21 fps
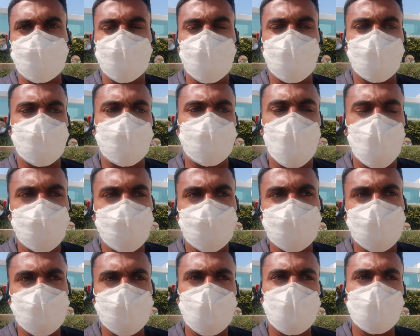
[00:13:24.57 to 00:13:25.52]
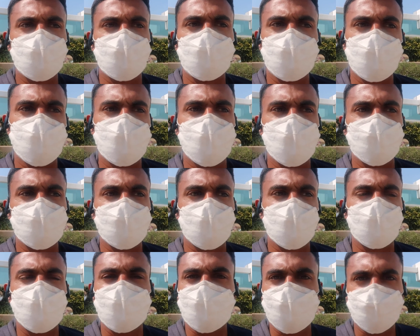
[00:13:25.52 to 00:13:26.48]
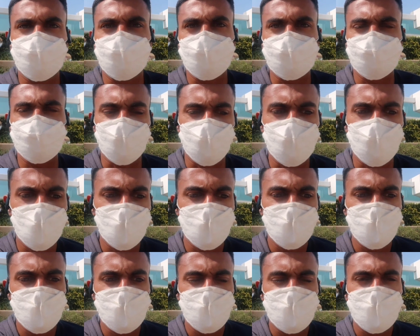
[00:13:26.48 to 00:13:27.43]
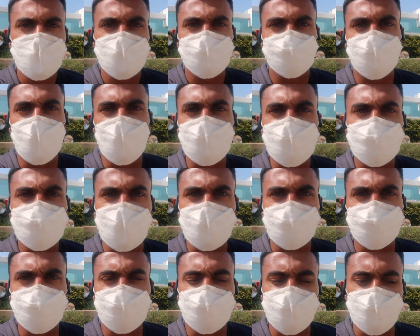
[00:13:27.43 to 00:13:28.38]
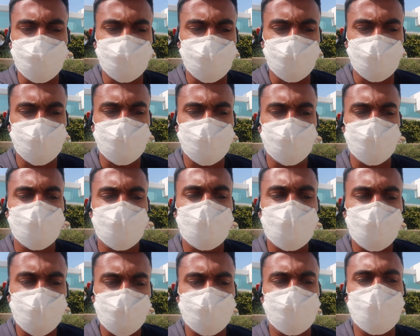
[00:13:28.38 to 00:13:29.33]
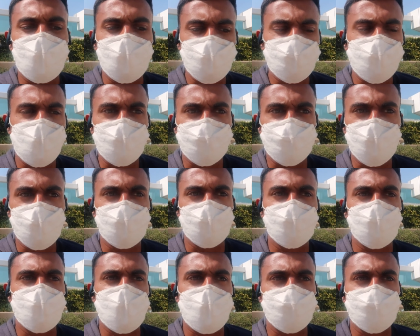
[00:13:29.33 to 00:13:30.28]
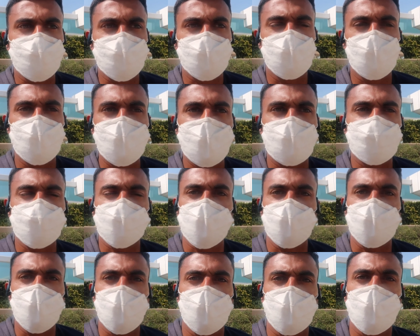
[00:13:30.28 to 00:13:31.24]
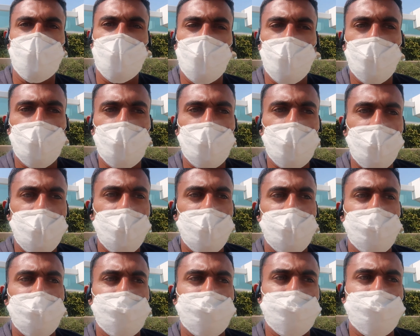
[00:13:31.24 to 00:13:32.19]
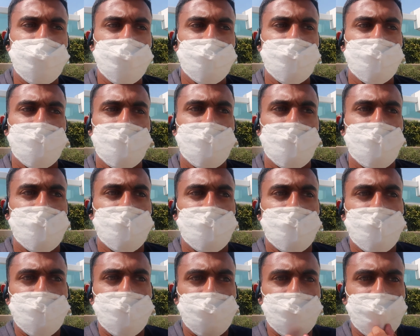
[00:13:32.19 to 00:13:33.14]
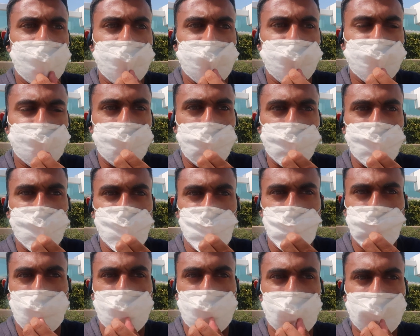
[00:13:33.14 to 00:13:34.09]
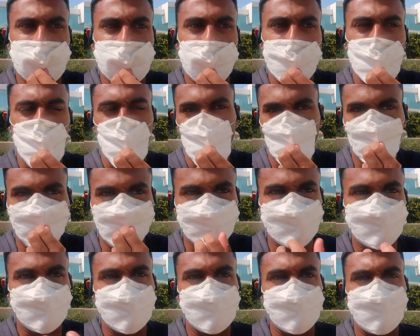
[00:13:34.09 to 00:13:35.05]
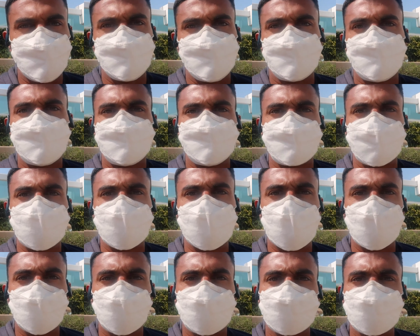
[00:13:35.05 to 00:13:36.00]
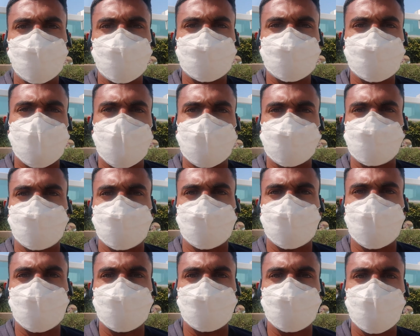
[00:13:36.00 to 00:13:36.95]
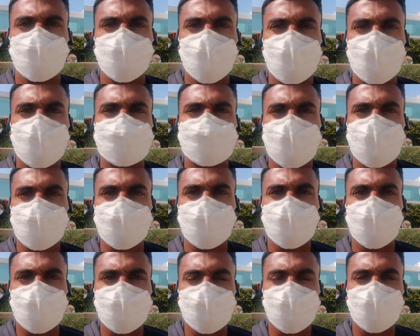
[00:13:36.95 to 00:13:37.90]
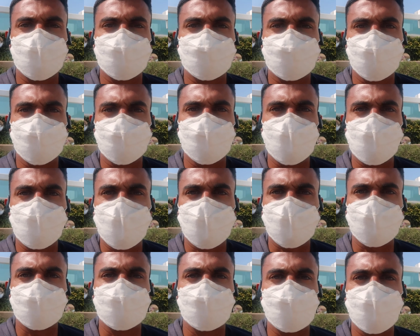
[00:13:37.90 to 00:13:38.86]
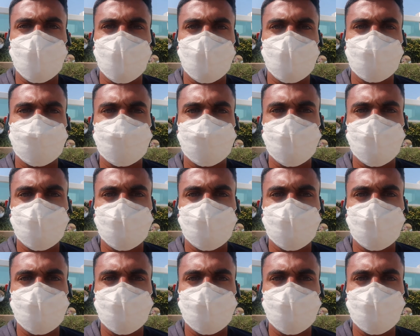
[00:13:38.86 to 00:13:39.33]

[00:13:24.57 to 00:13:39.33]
I got on really well with them, and they did it with me. So very grateful for them coming out and showing me Hong Kong, and maybe showing me bits that maybe I wouldn't have seen, and yeah, looking forward to catching up with them when their time in Hong Kong is done and they're back in the UK.